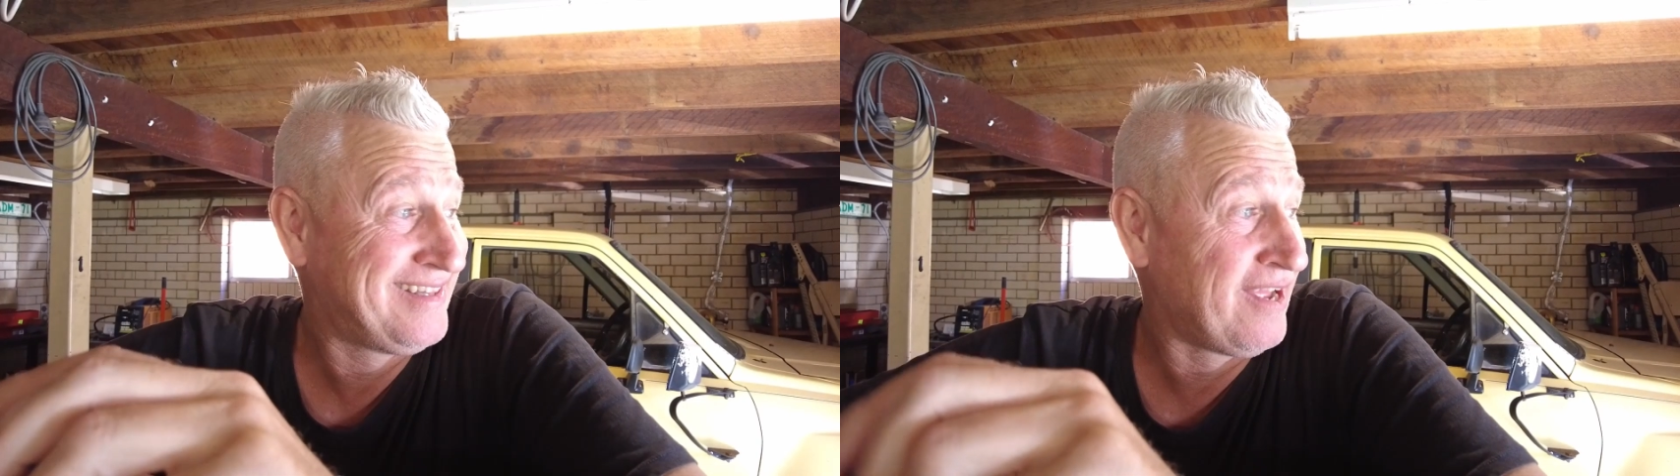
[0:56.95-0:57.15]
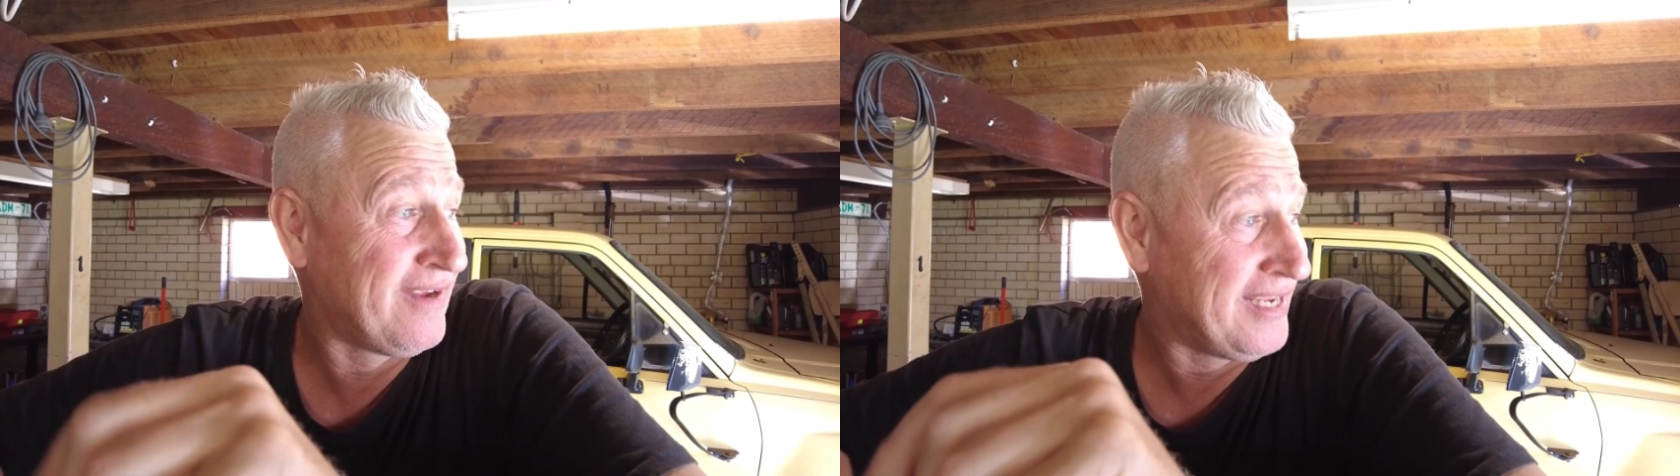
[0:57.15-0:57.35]

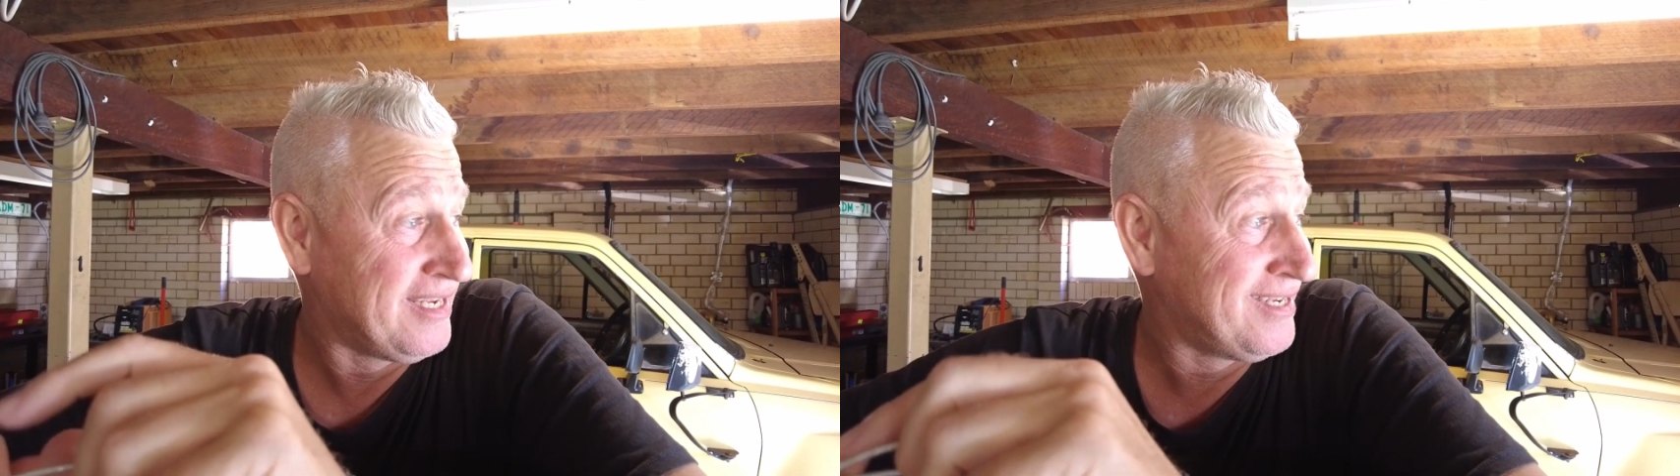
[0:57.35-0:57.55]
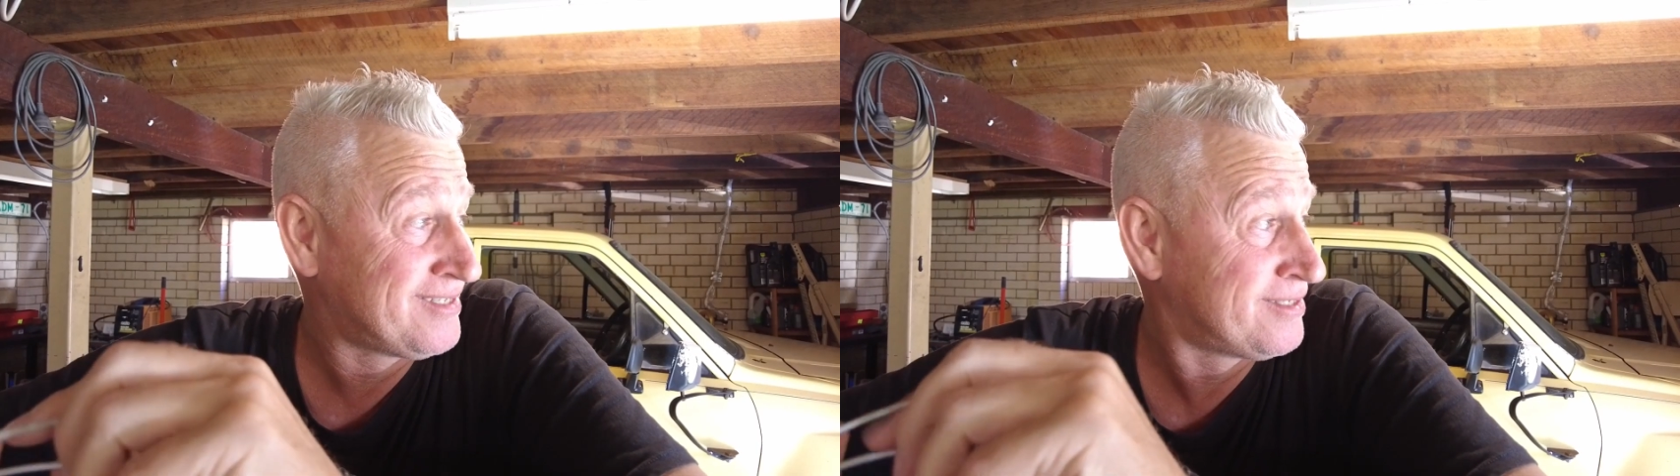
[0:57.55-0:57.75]
there
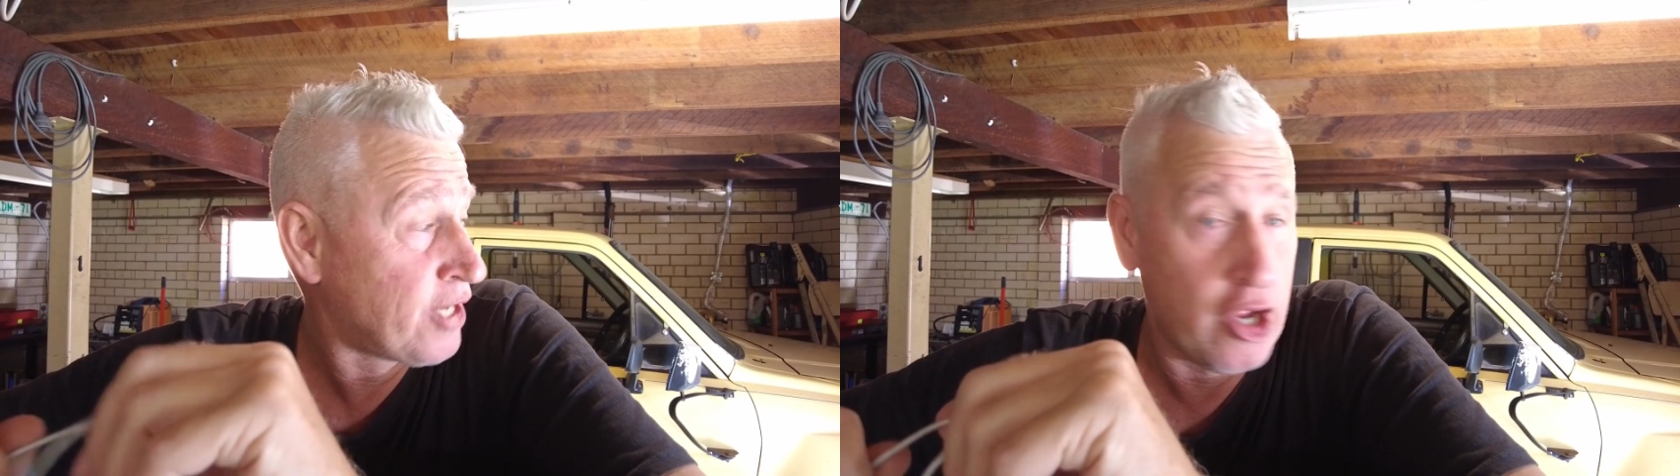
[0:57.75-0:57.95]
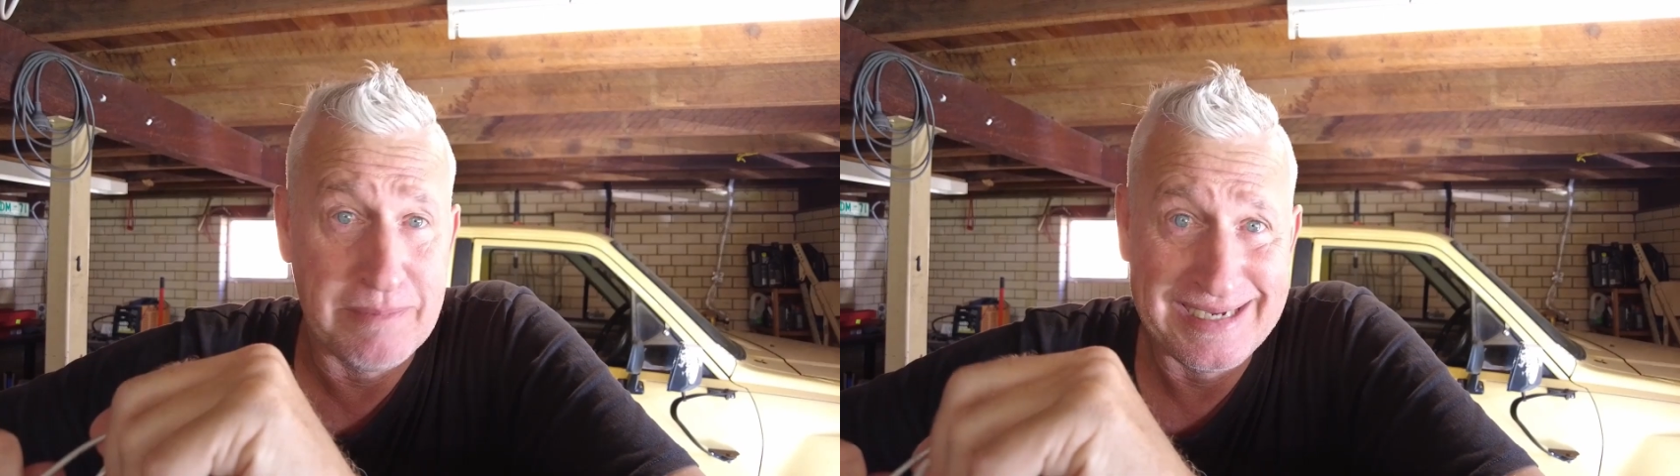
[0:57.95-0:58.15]
is
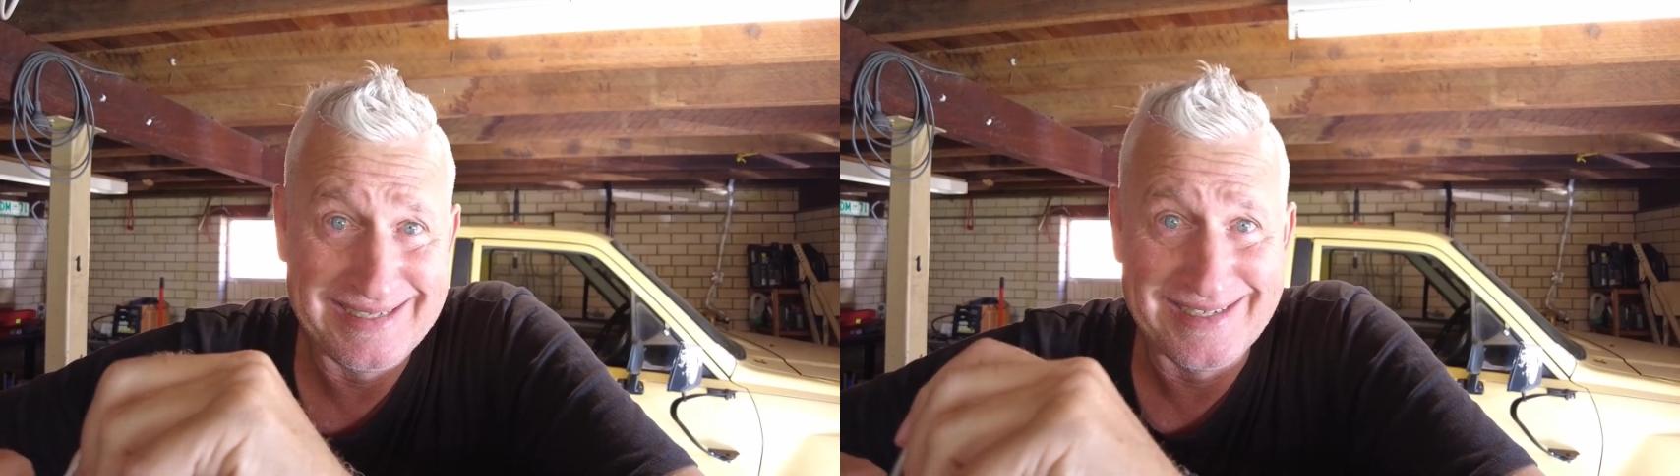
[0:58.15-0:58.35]
no Mazda